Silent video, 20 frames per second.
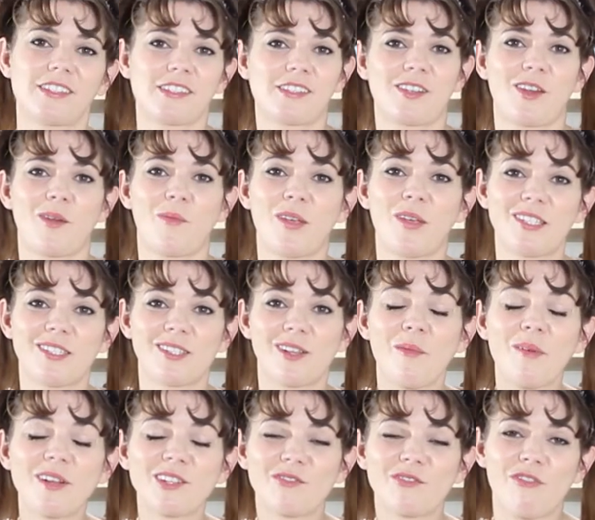is gonna be so
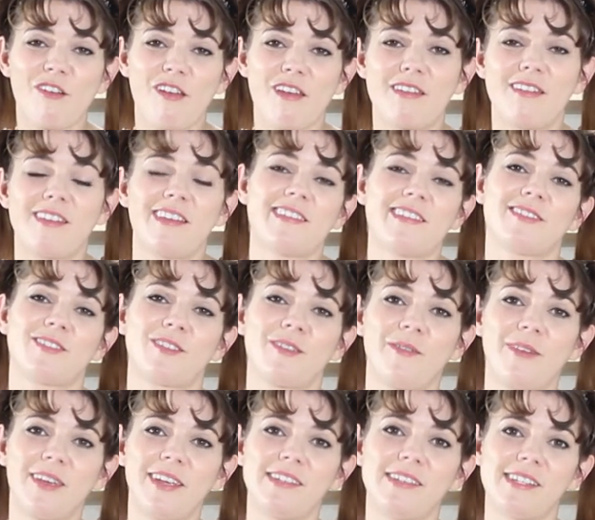much fun and
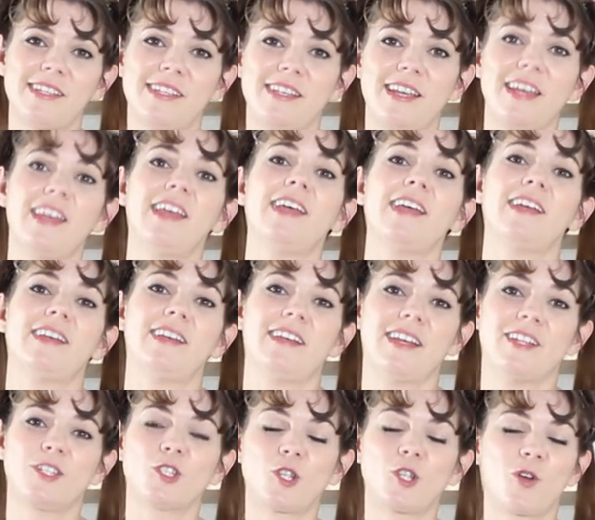so easy
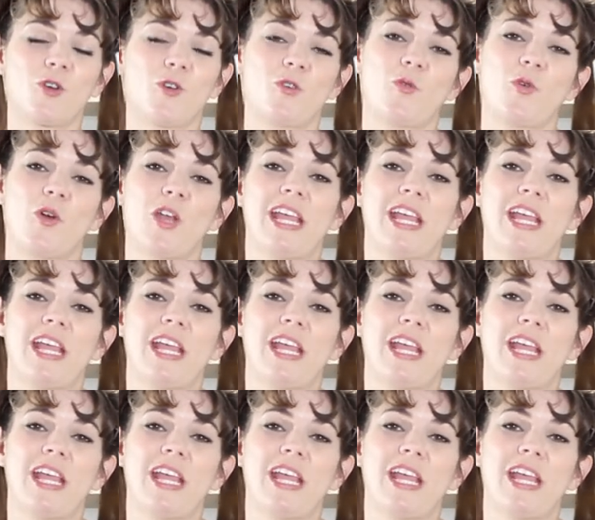and so